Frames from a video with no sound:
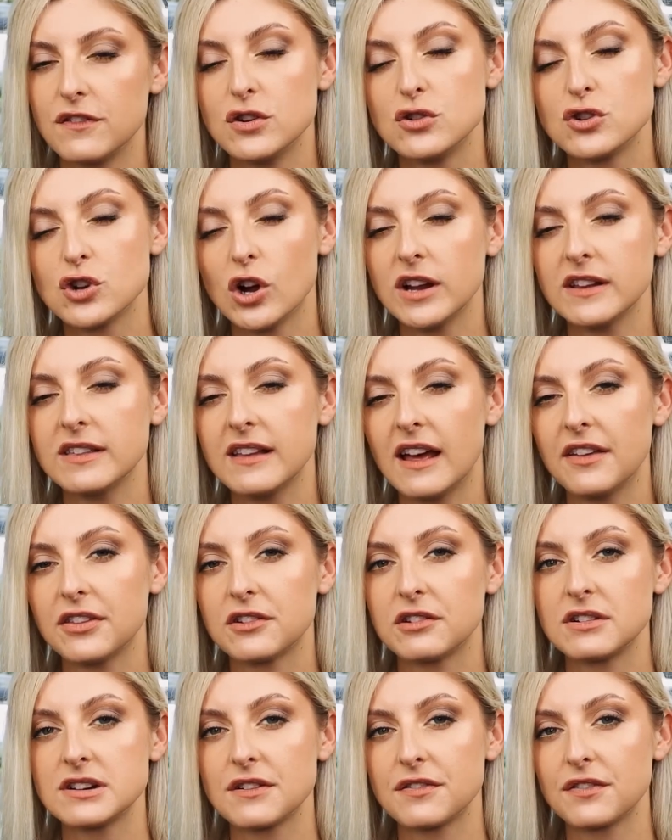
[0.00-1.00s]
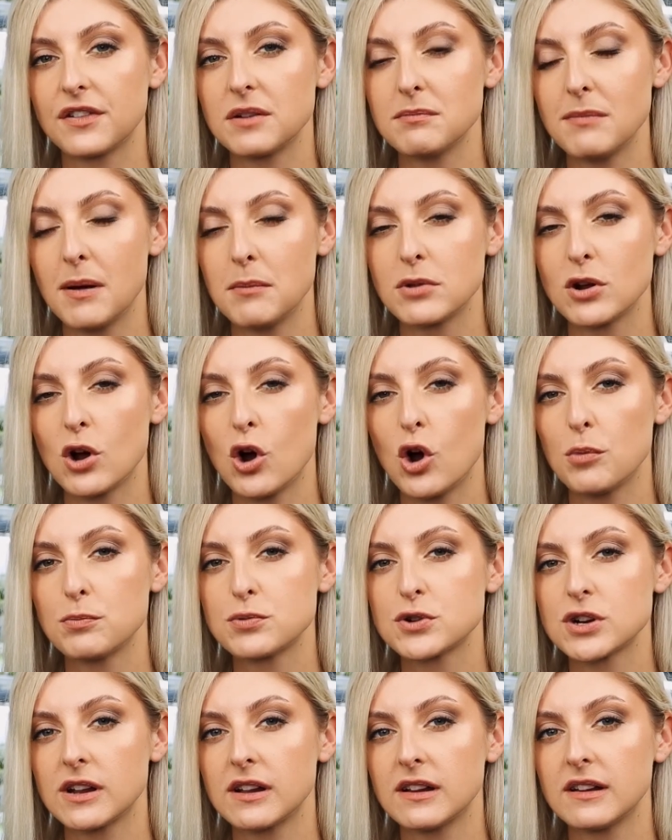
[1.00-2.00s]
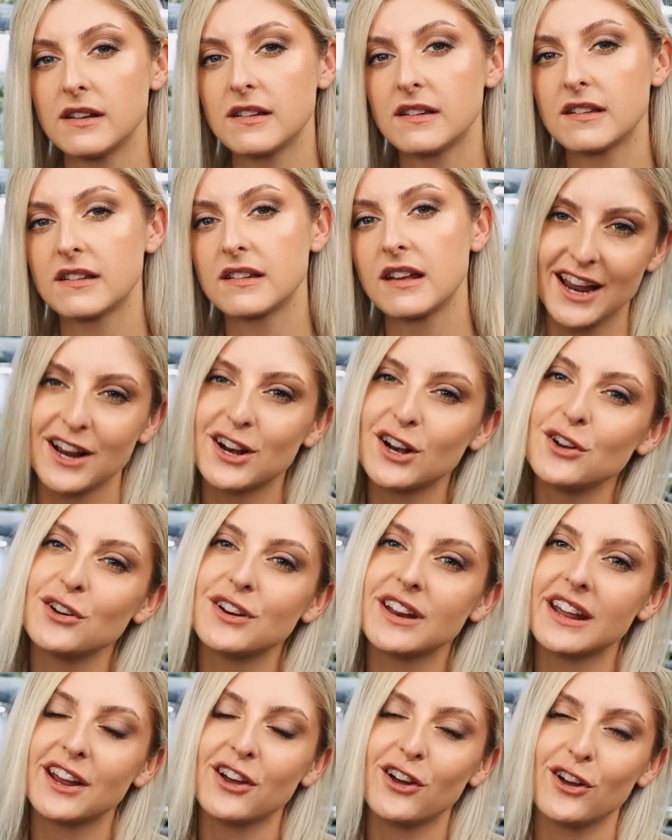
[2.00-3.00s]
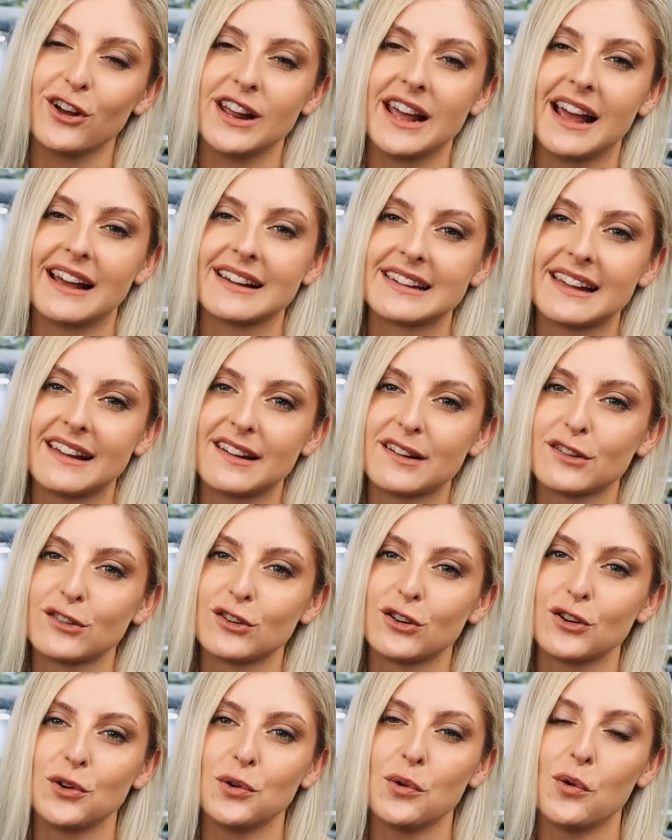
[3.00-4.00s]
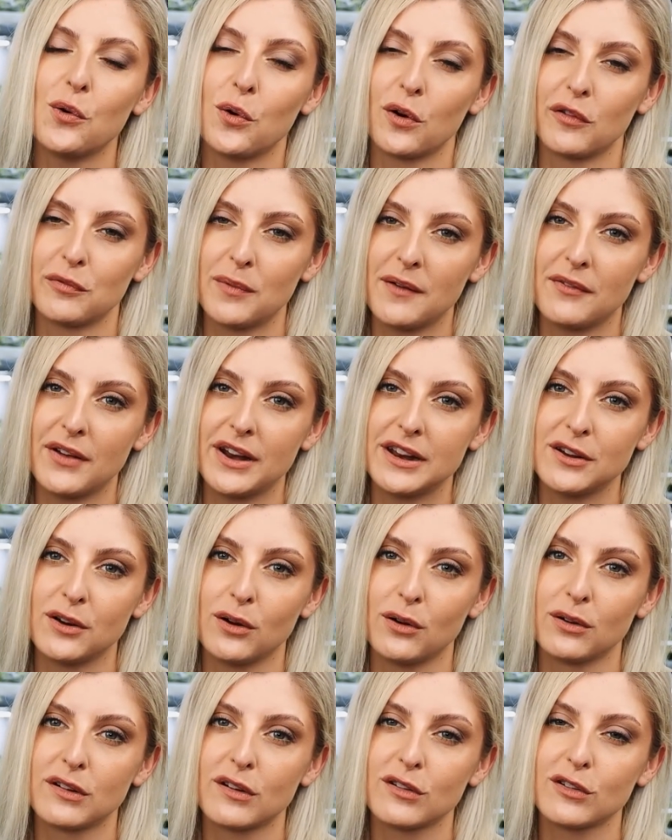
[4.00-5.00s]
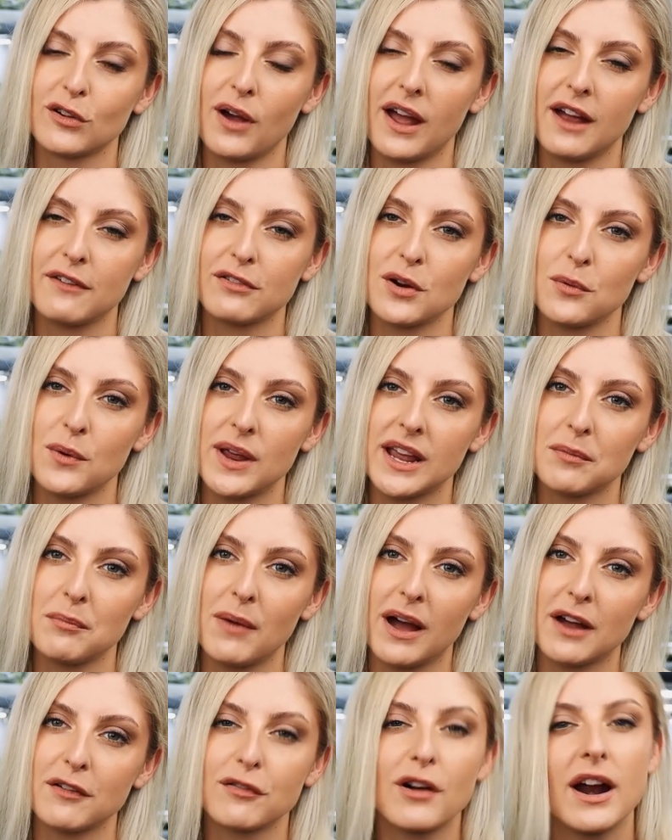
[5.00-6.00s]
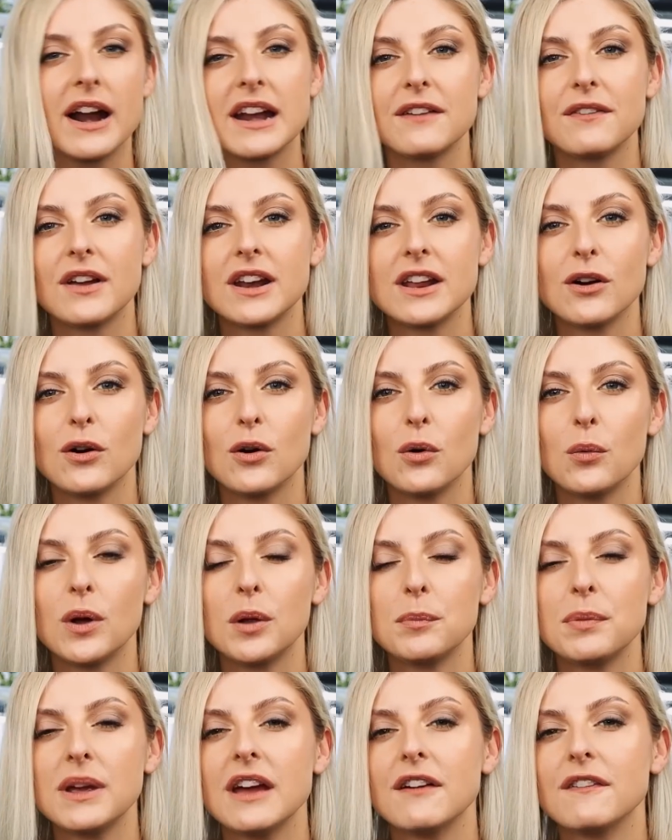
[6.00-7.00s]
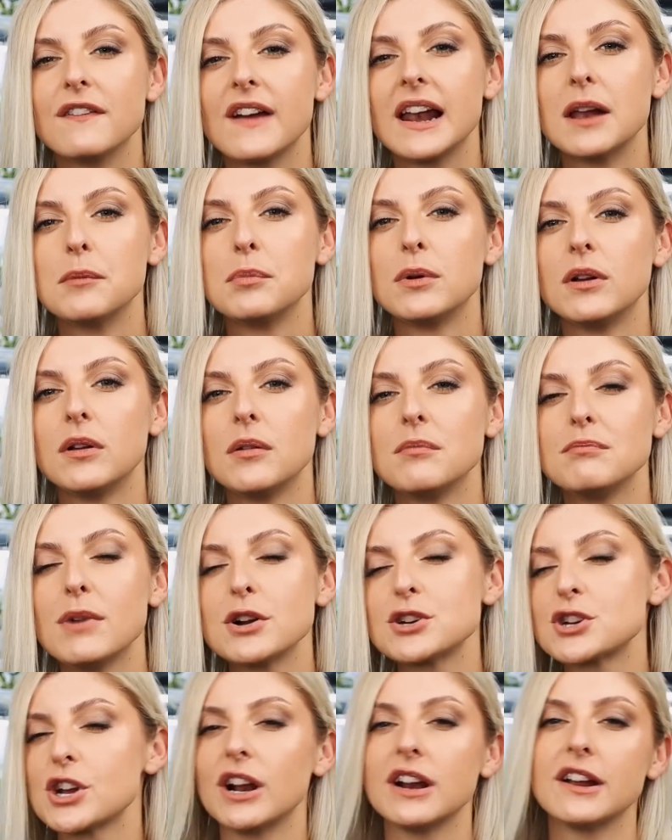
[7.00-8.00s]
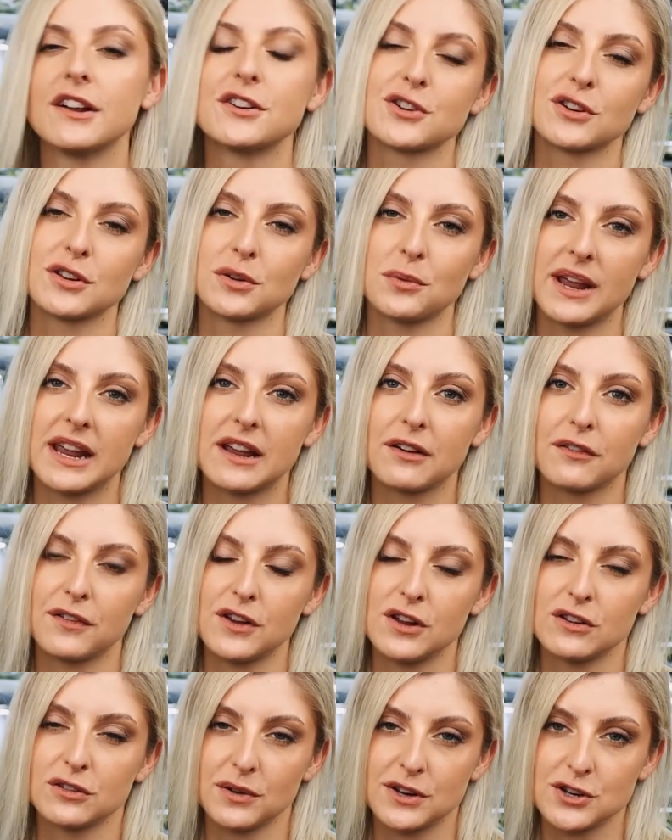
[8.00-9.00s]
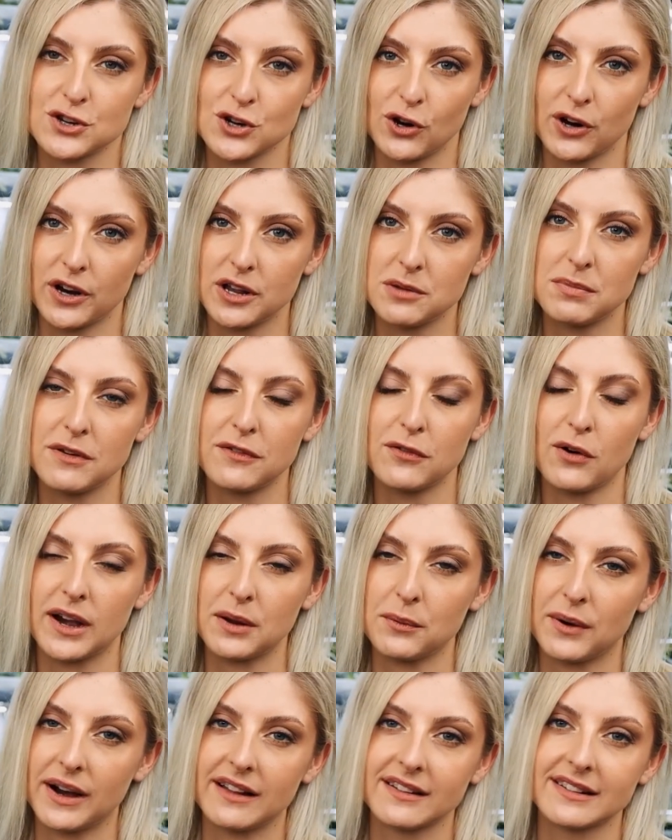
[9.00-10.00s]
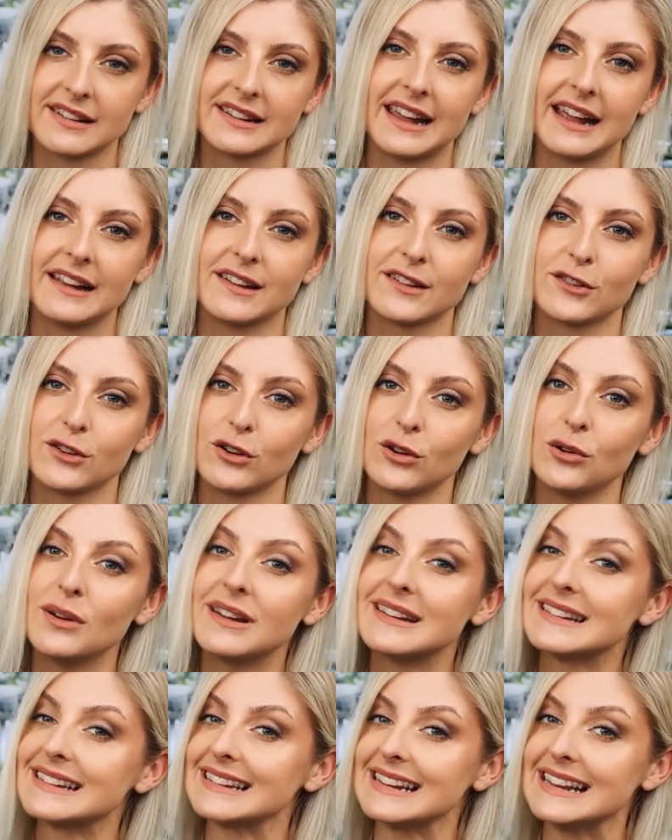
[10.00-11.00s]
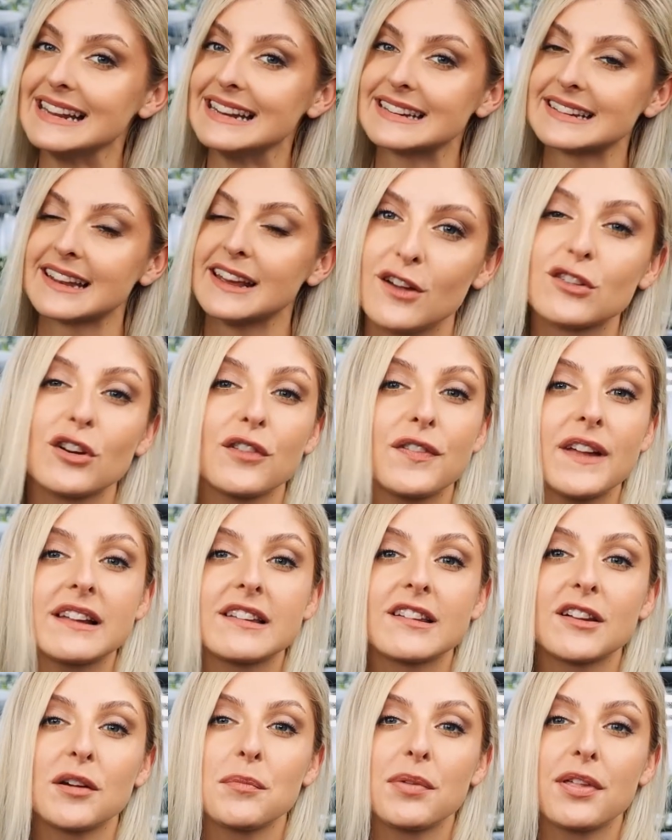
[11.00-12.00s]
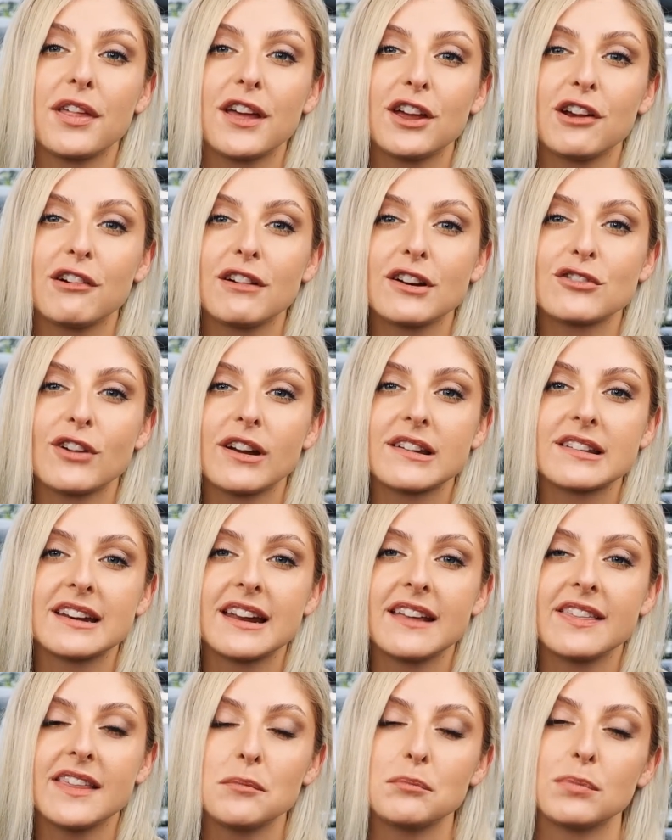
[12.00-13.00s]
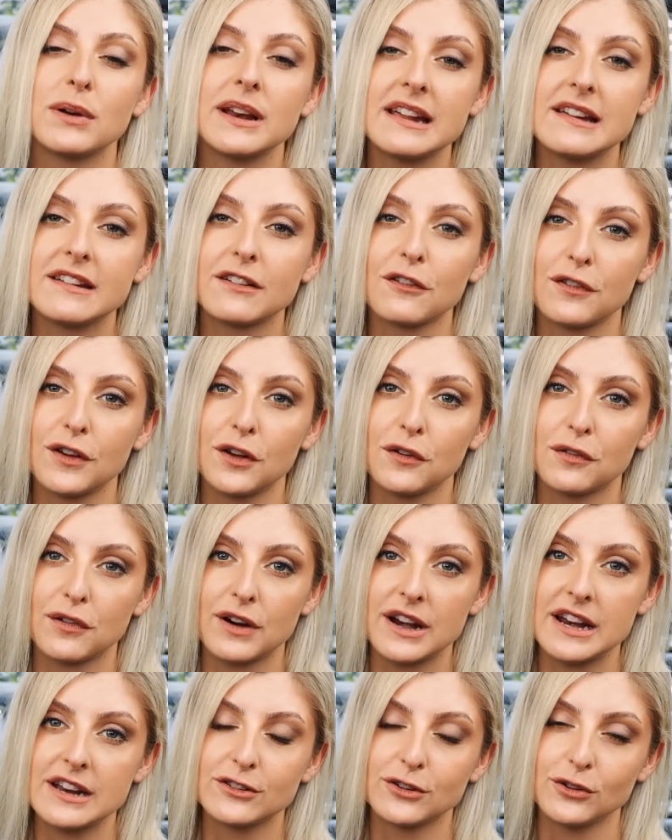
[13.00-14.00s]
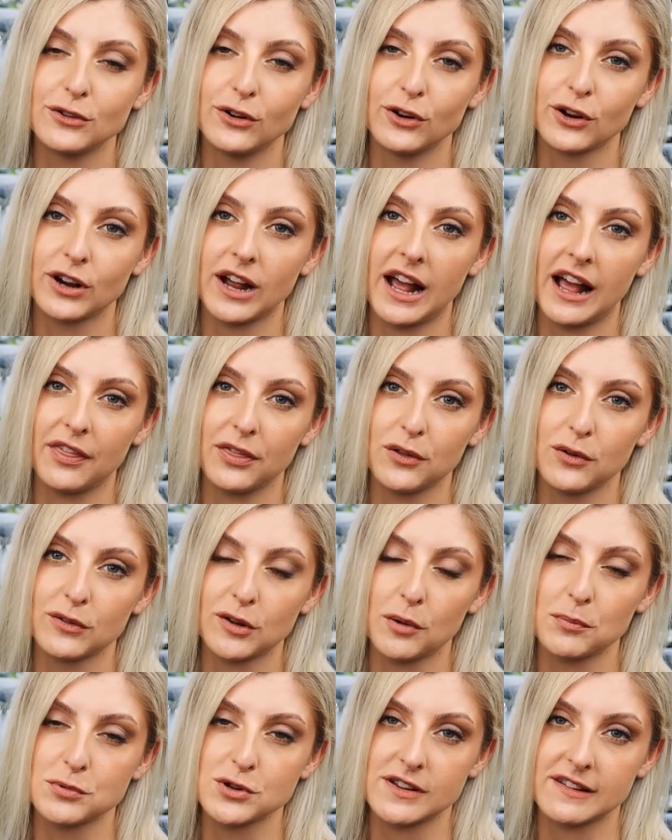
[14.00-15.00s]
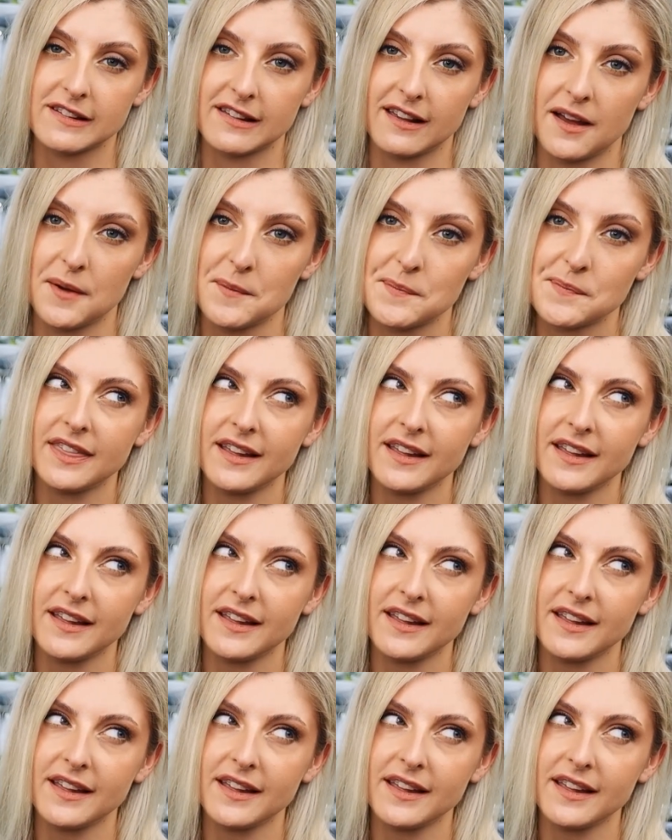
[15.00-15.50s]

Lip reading: If you join that, there are different member options, including early access to all of my videos. So every week, my Friday video will be available much earlier during the week for you to enjoy before anyone else gets to see it. So if that's something you're interested in, then please feel free to look at those options there.